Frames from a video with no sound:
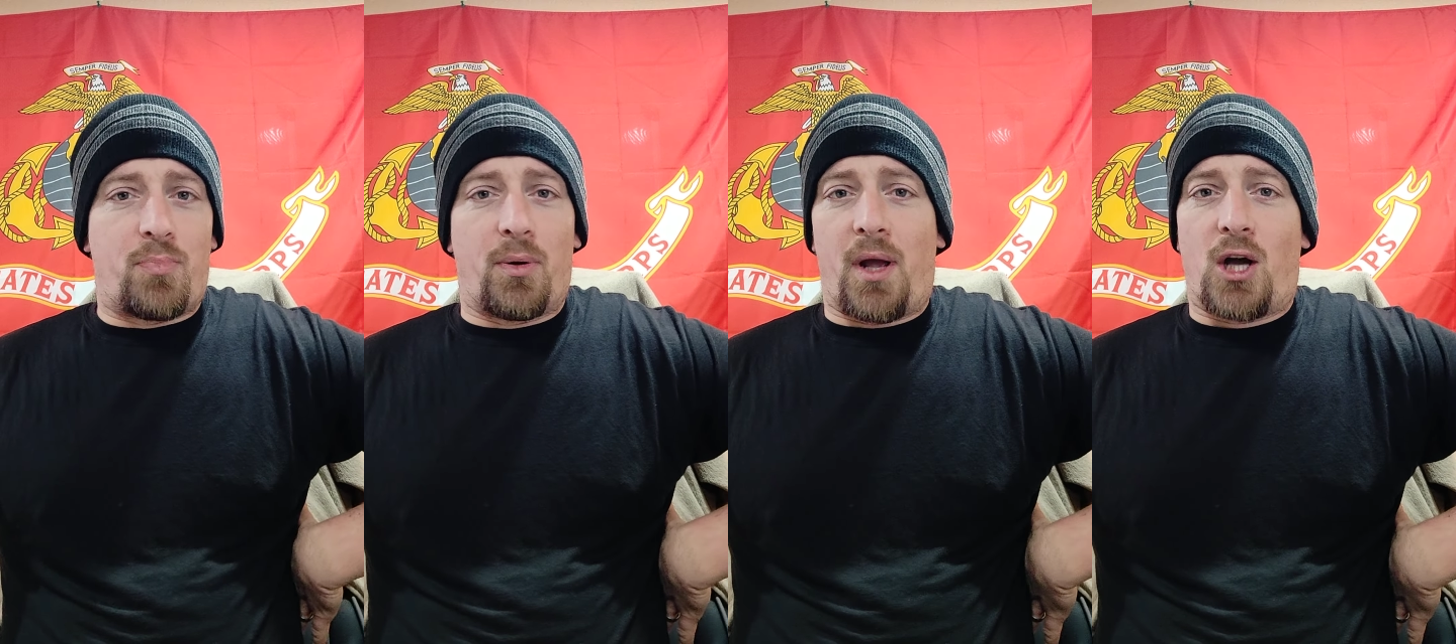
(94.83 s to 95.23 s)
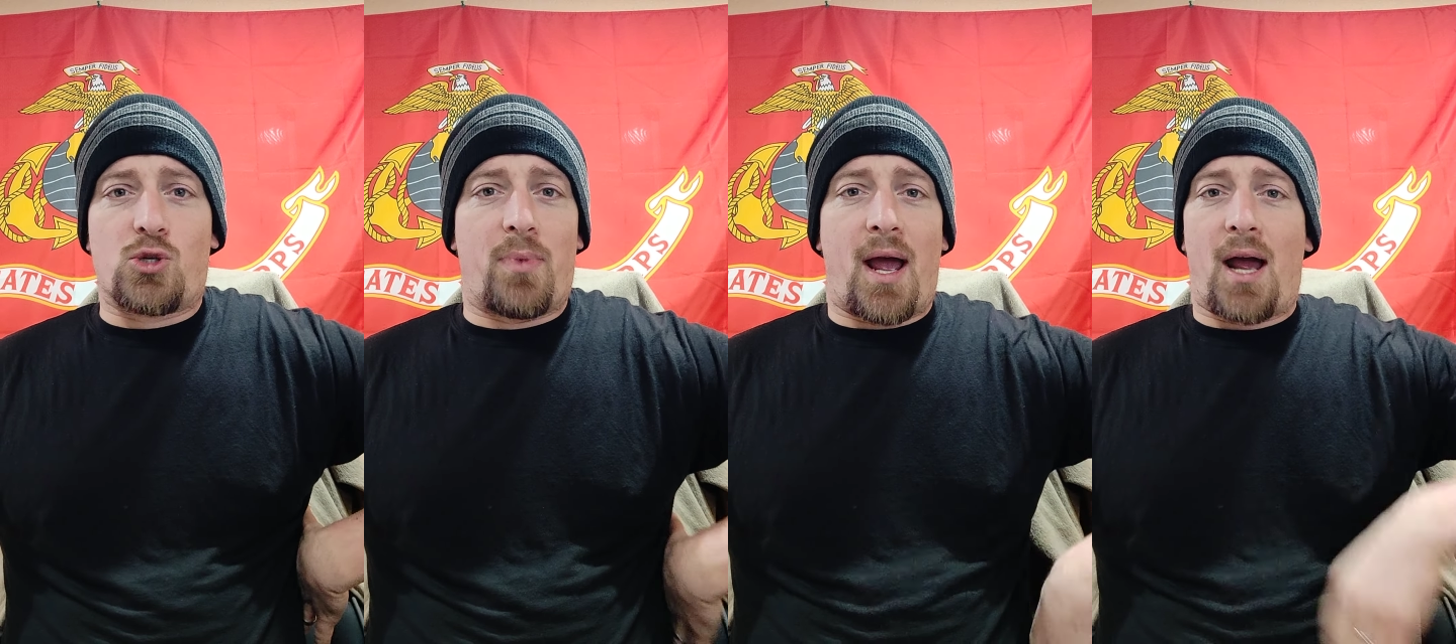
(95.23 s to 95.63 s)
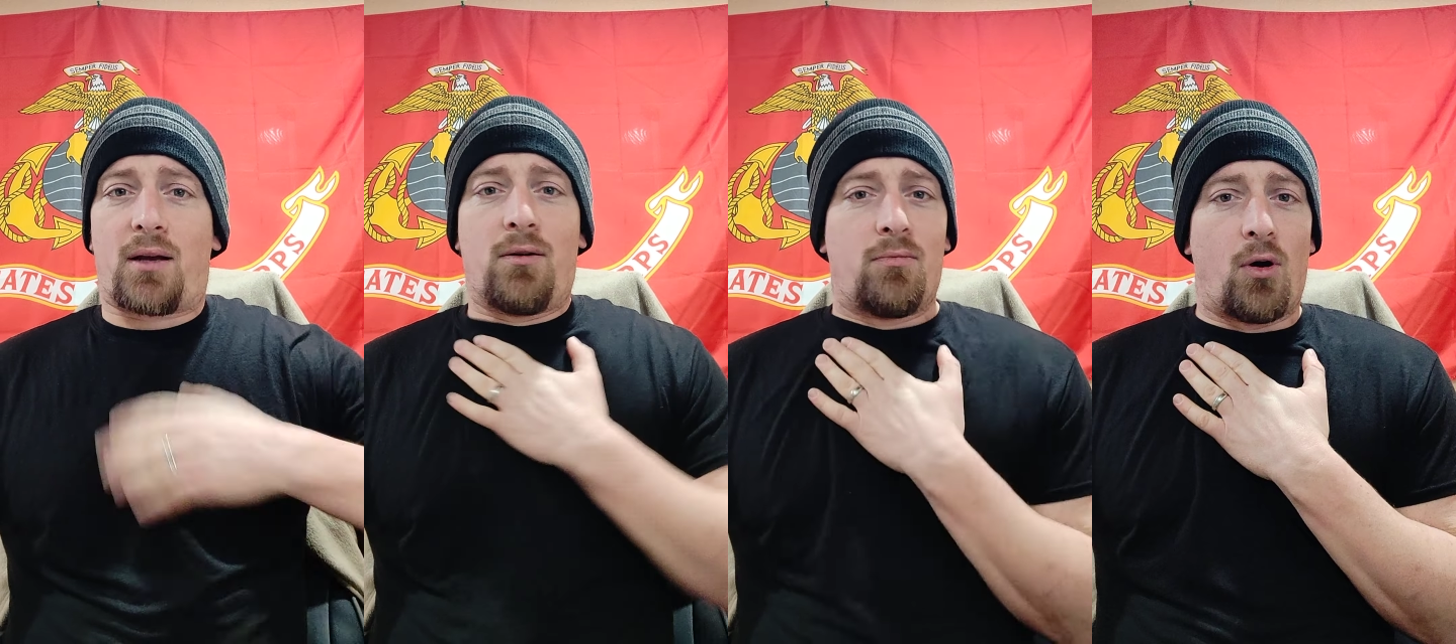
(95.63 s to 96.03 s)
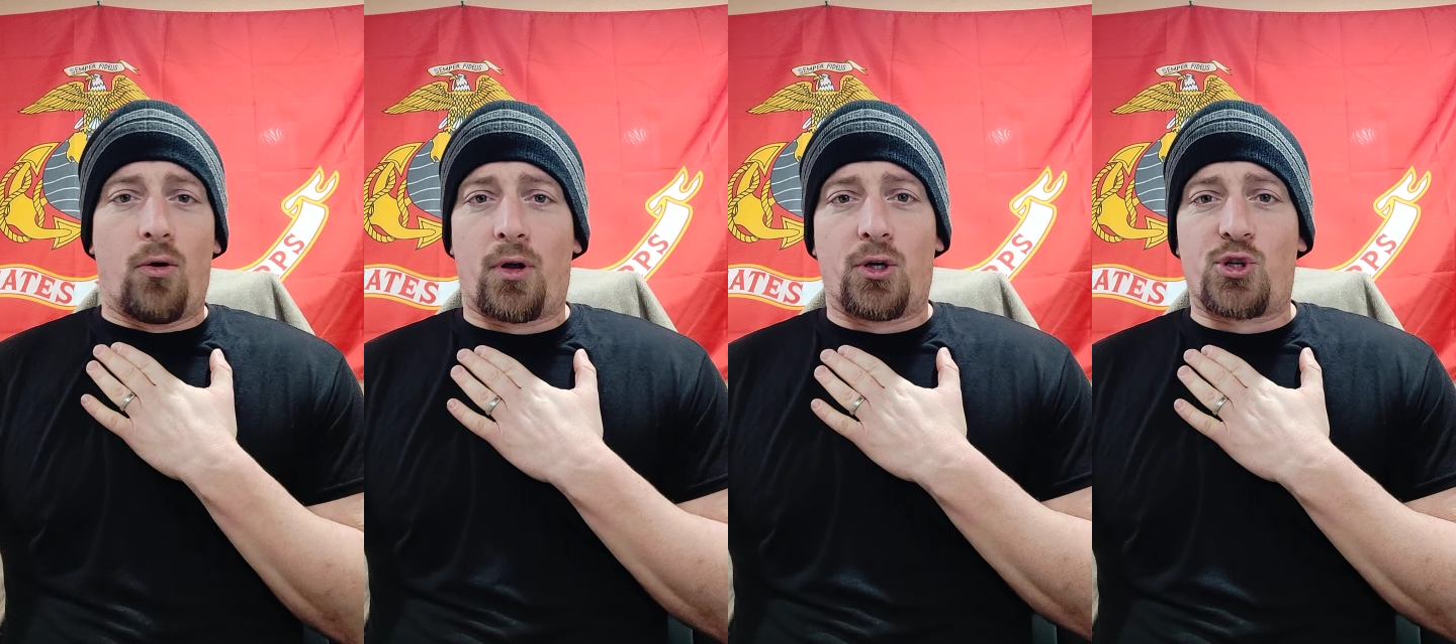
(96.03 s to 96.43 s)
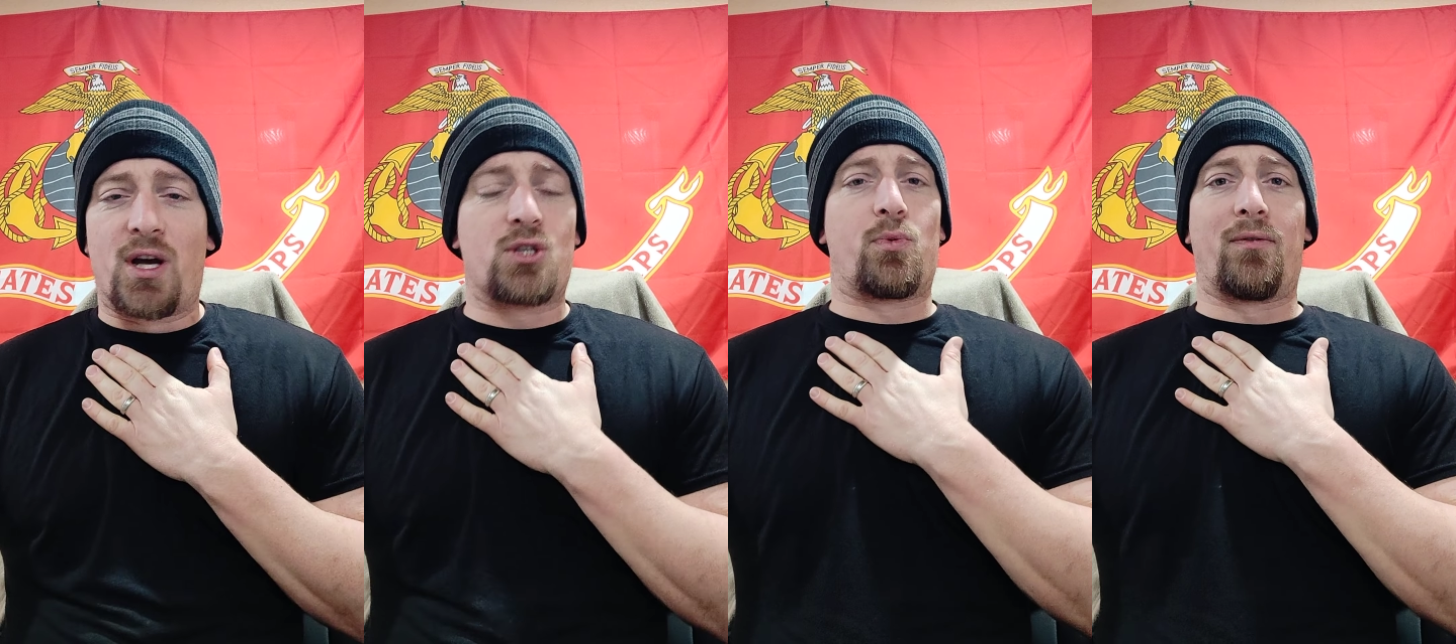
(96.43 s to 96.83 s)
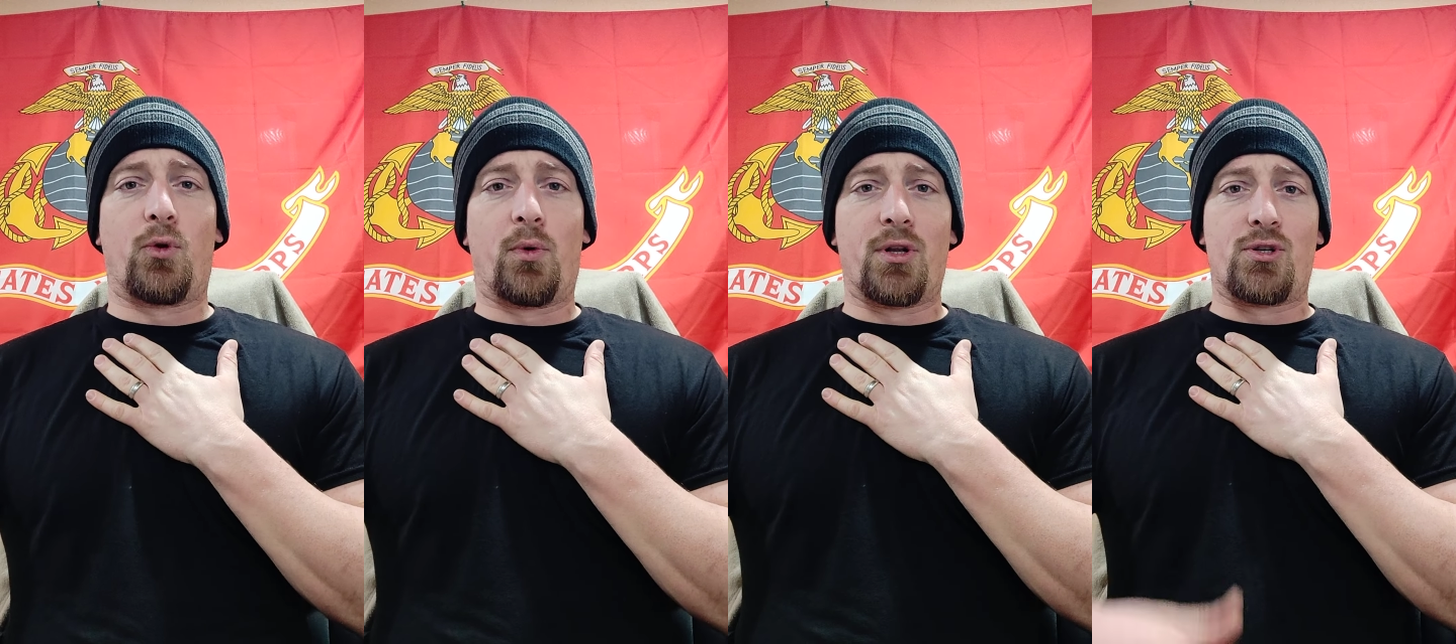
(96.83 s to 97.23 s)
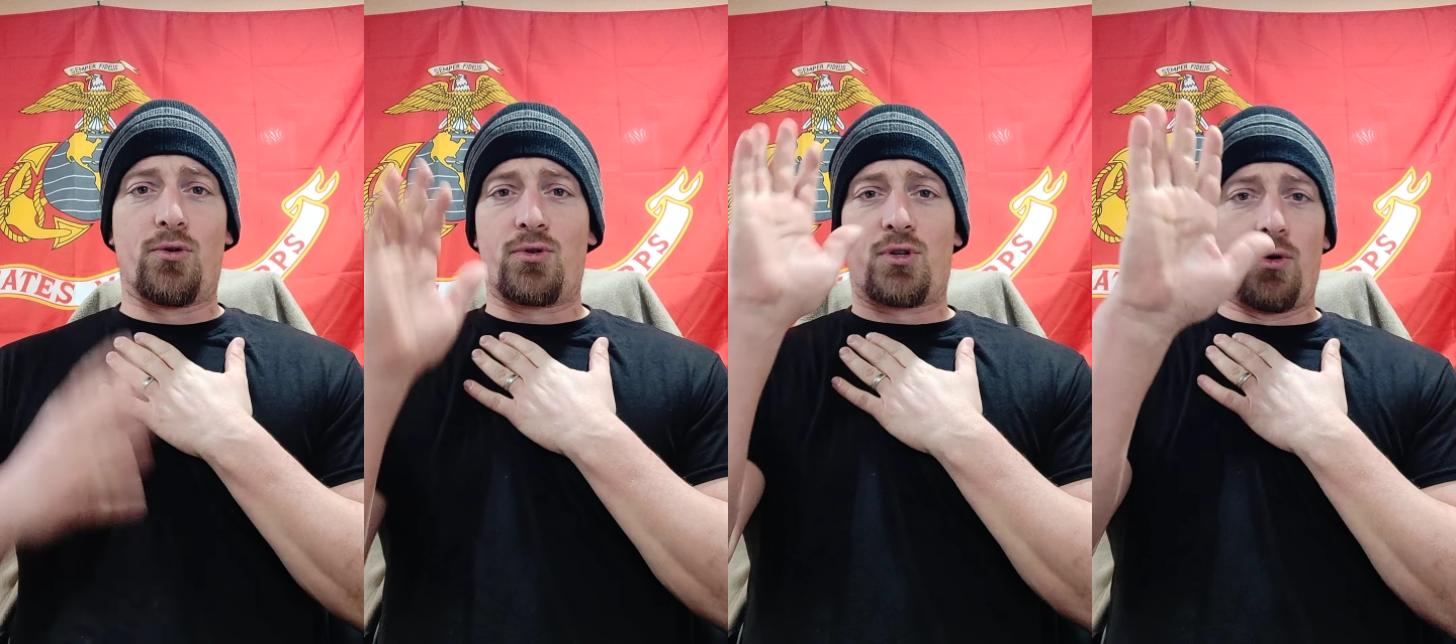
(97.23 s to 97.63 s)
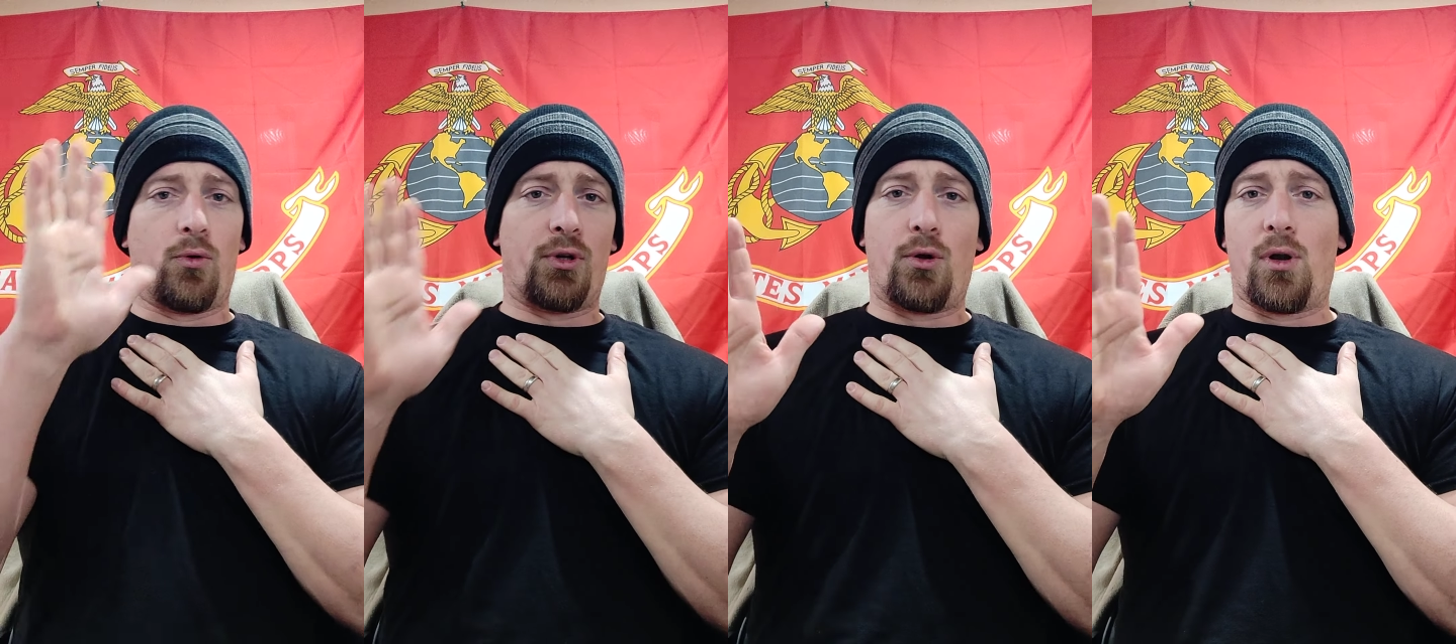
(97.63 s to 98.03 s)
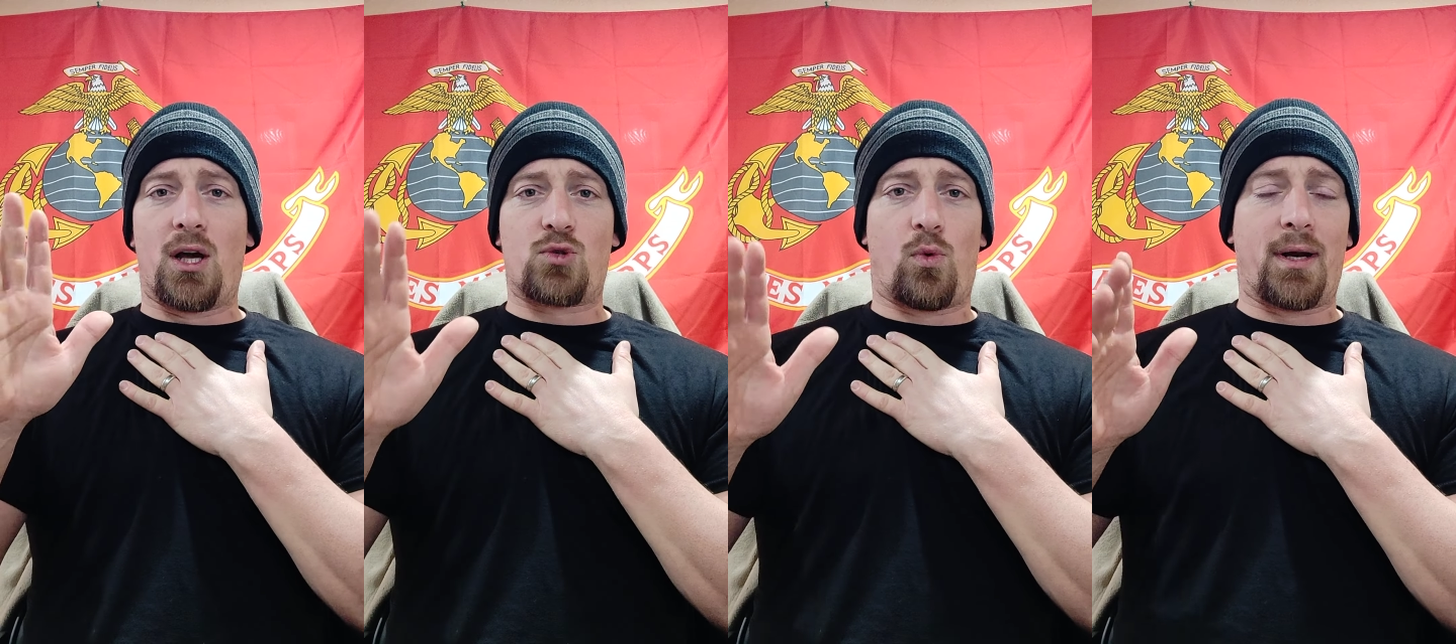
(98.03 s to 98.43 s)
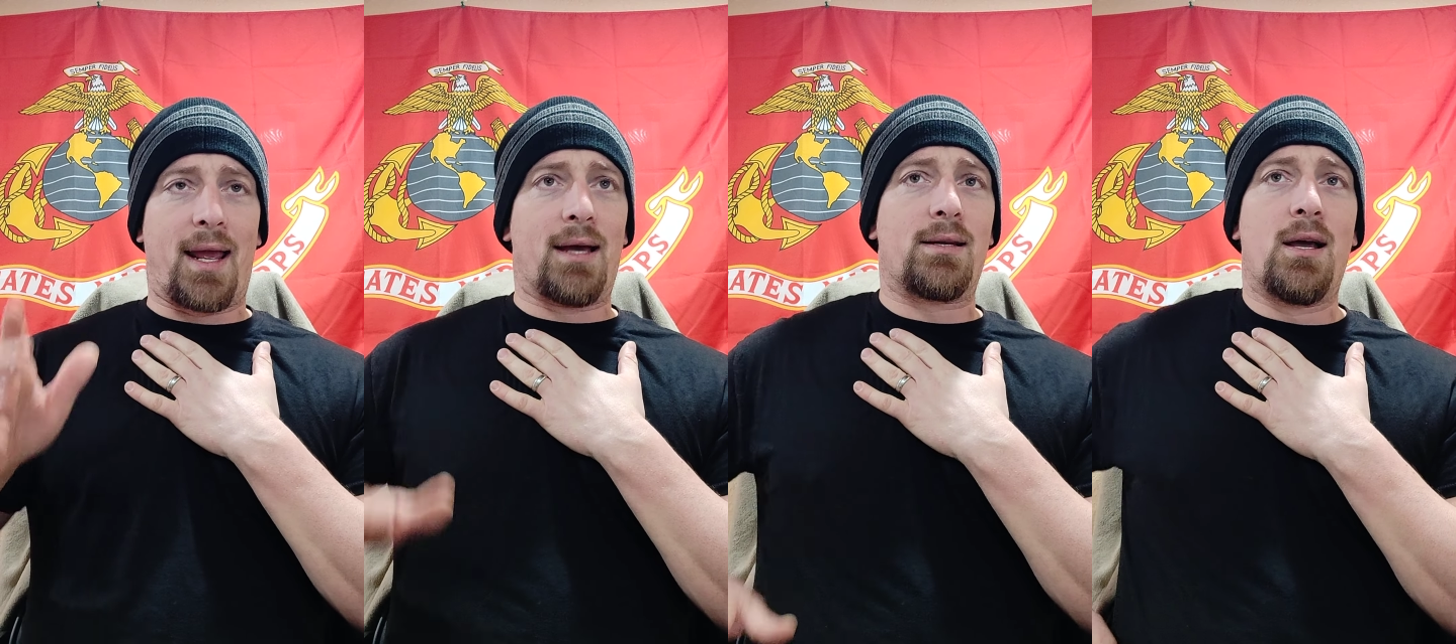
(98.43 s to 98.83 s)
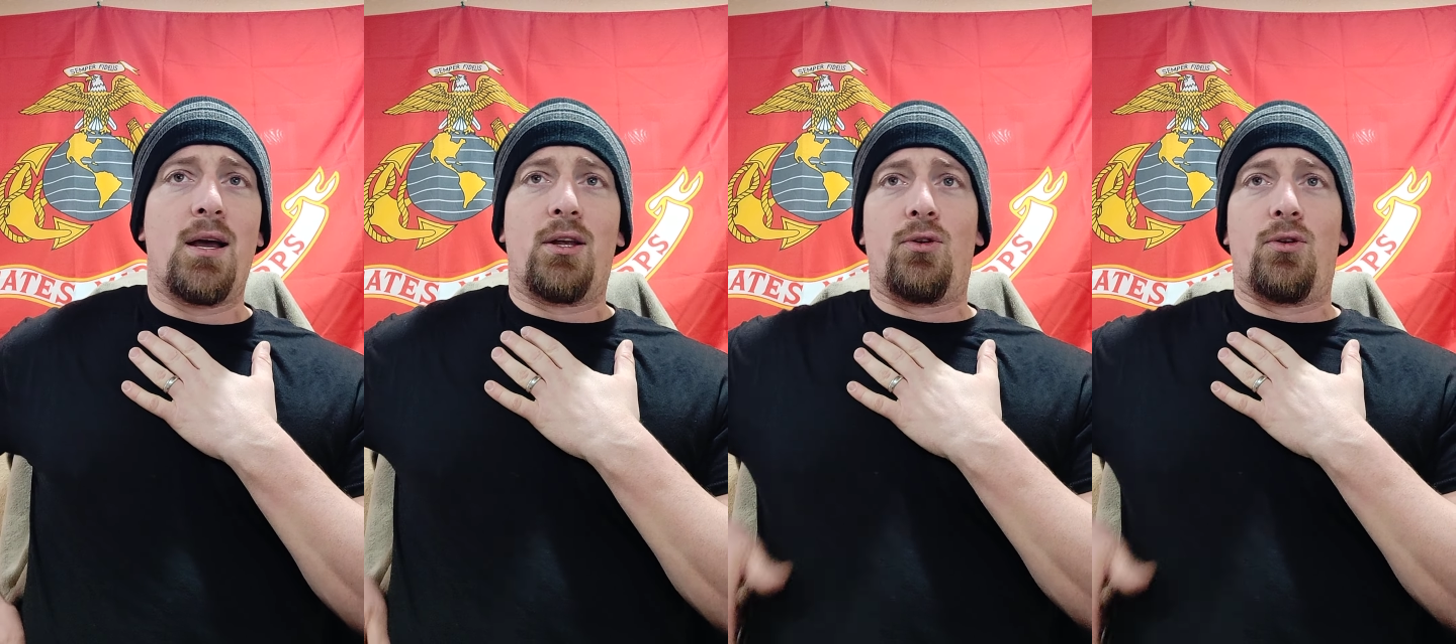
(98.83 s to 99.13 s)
Put it behind your back. Hold on your chest, whatever you want to do. So you only utilize one hand.